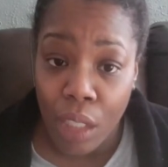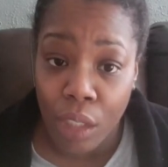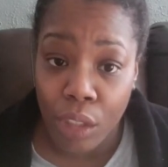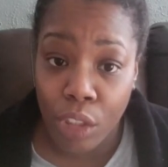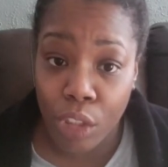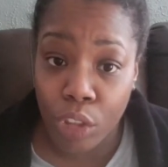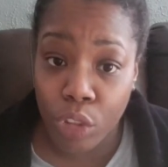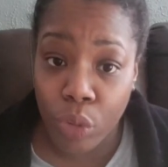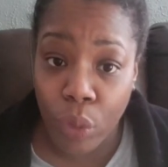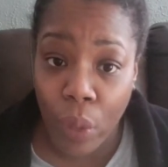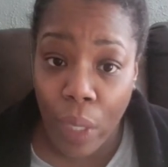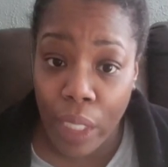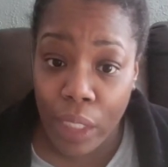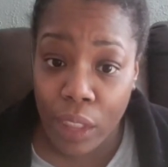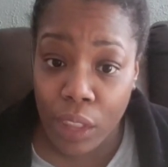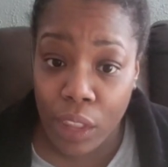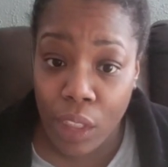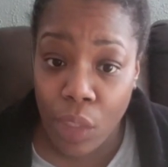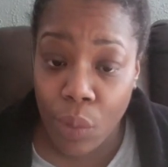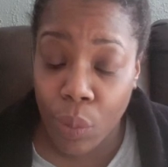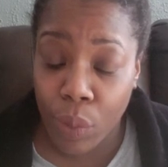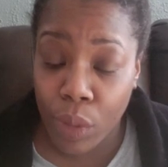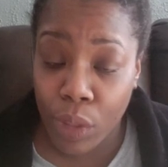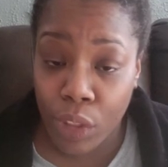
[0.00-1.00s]
to try to
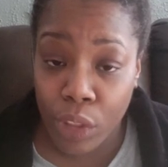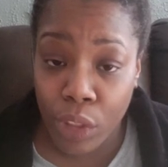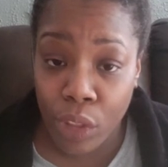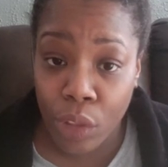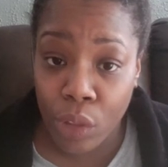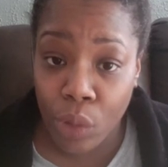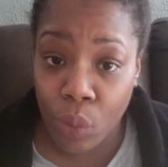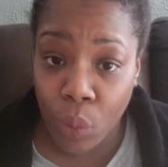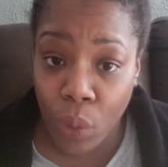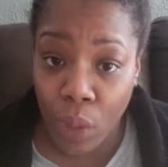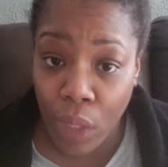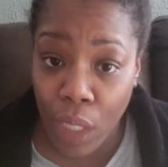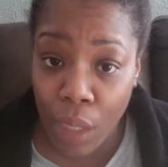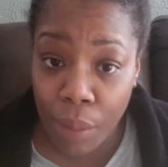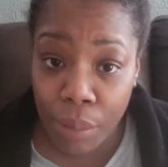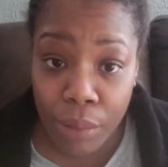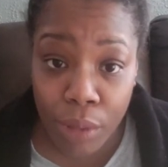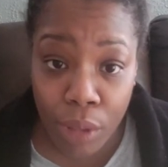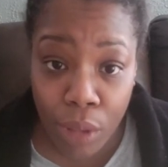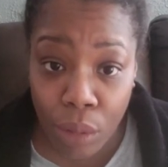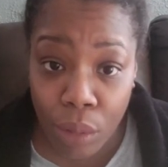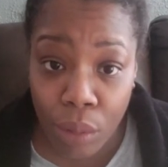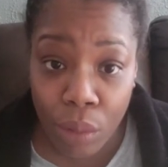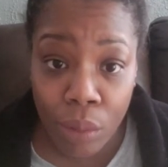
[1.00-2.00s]
see what the children were up
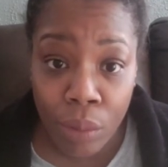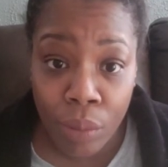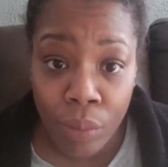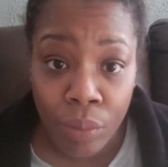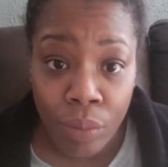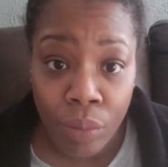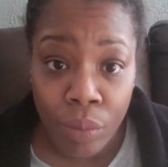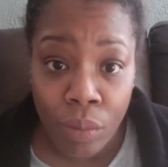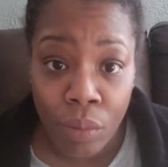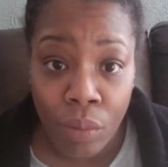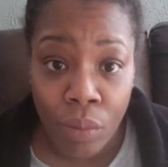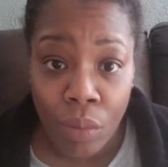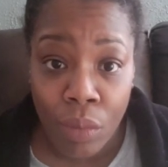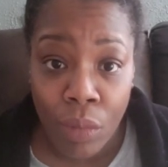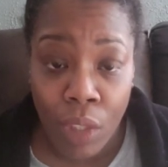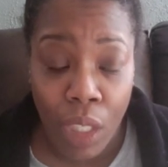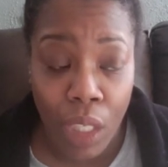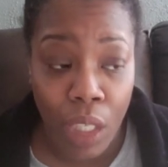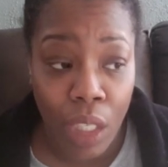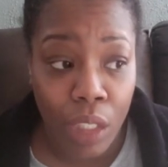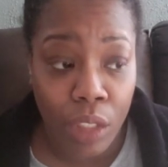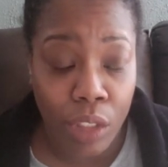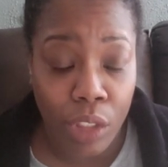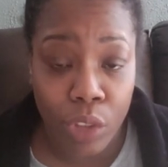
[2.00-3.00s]
to?
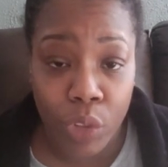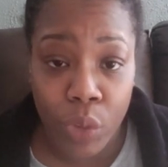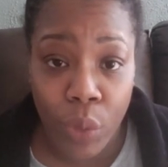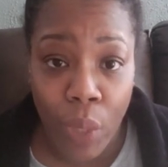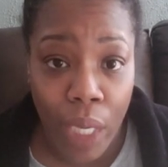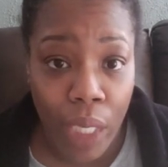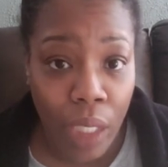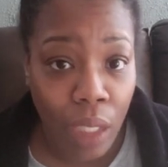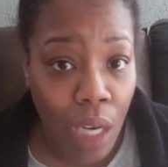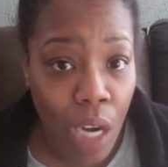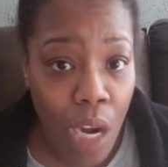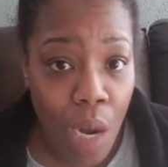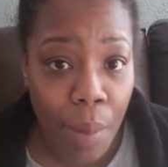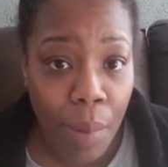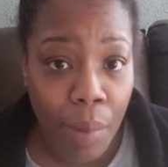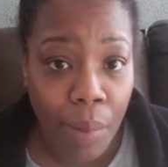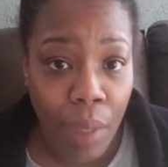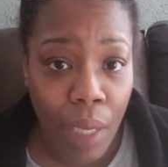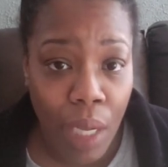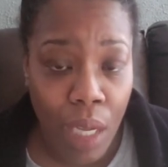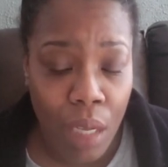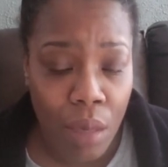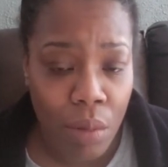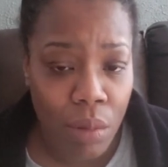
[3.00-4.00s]
And to try to calm him
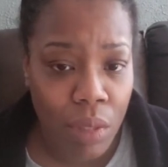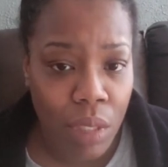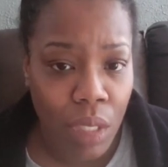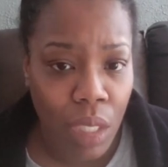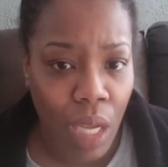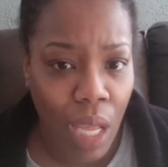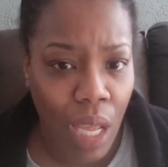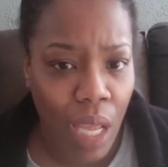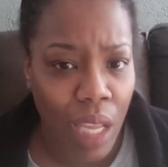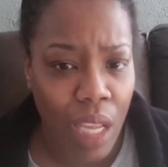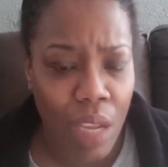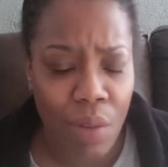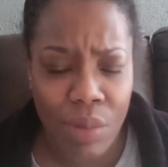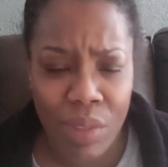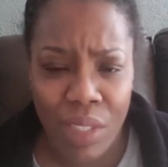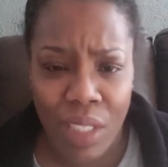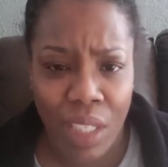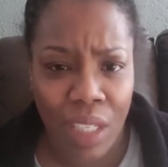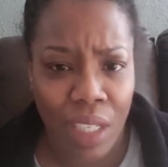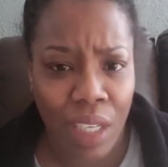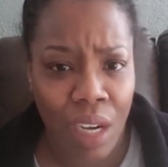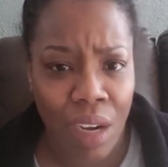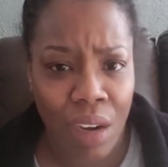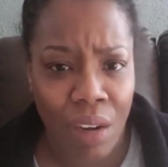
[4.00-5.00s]
down, he was
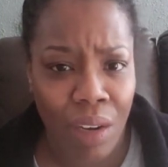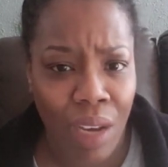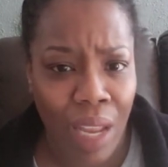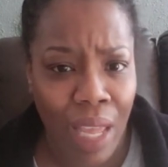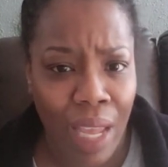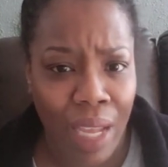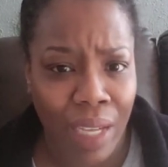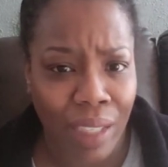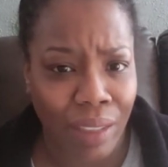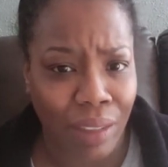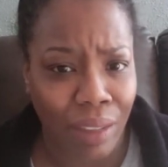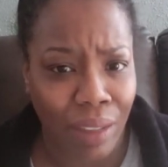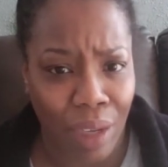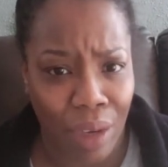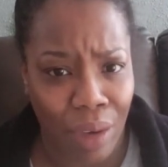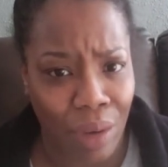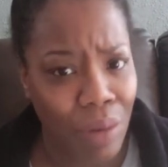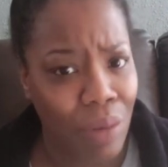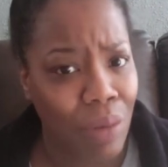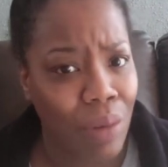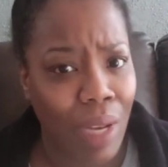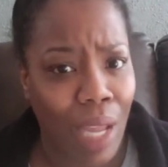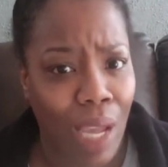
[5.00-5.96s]
looking at her like, no,